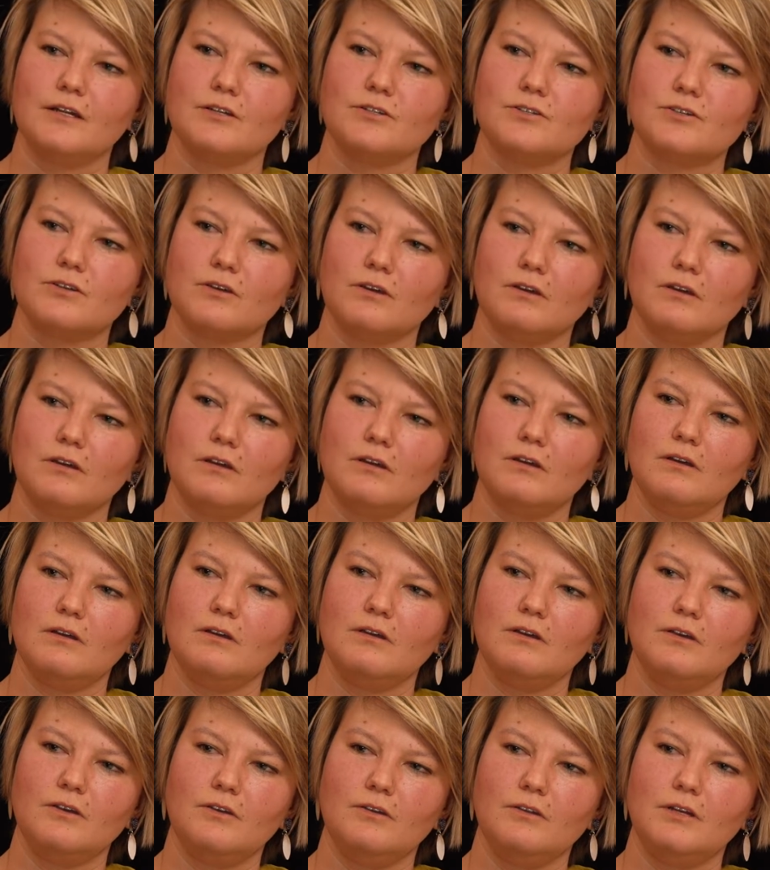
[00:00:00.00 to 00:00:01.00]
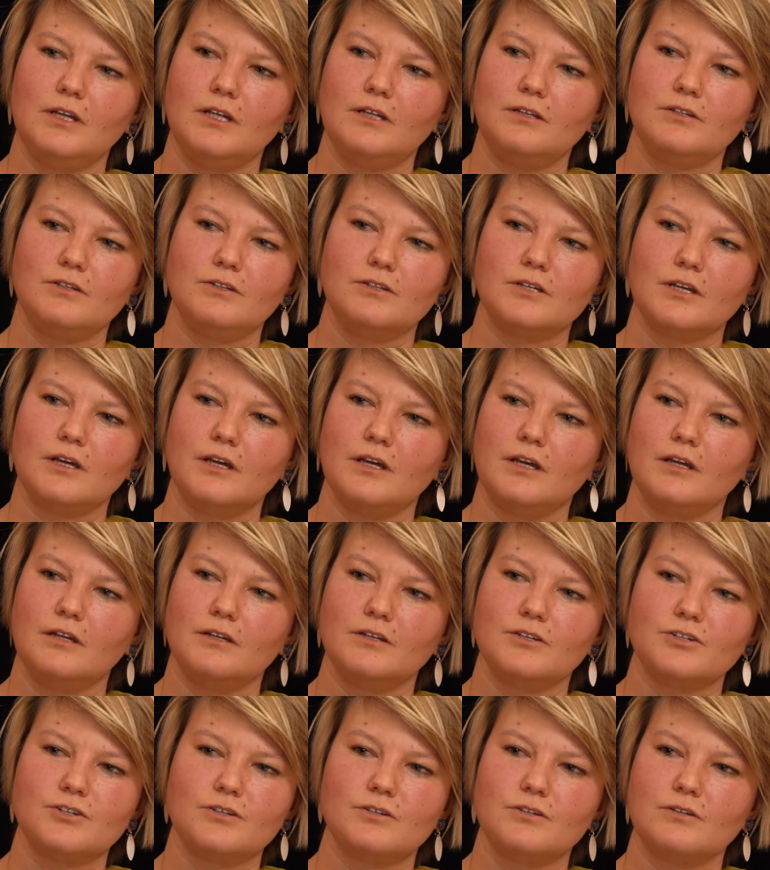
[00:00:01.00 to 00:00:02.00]
And so you need to
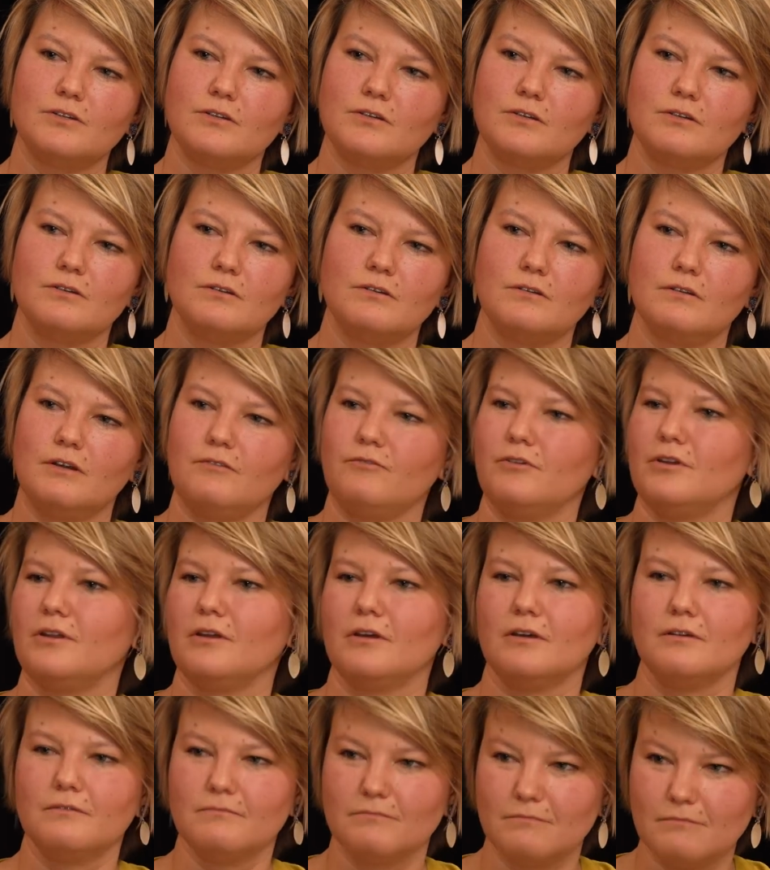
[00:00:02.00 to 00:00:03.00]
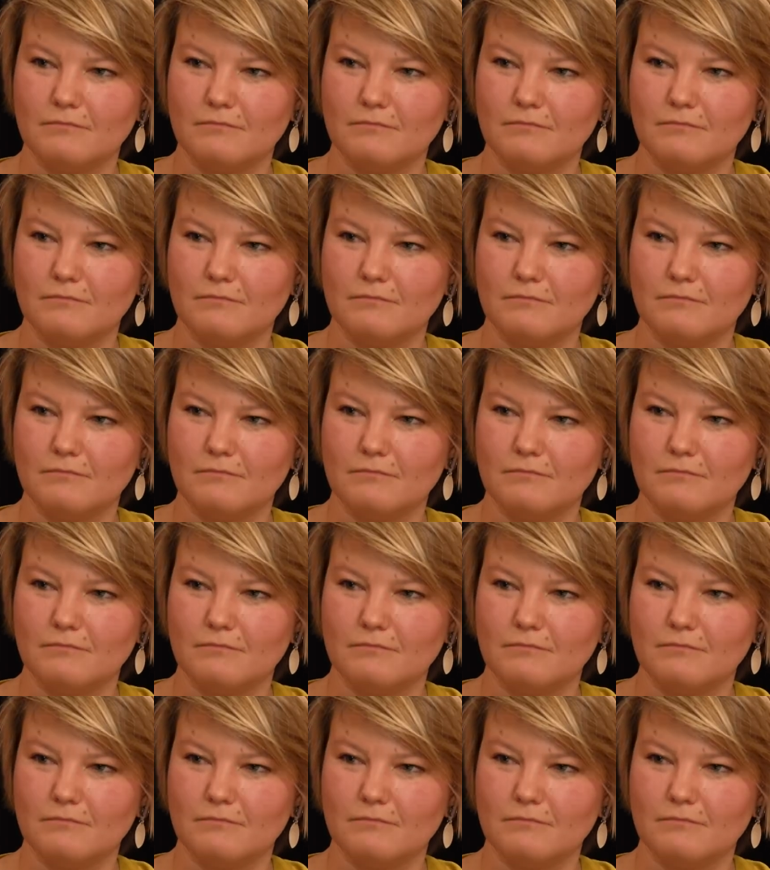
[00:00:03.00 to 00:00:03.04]
change everything.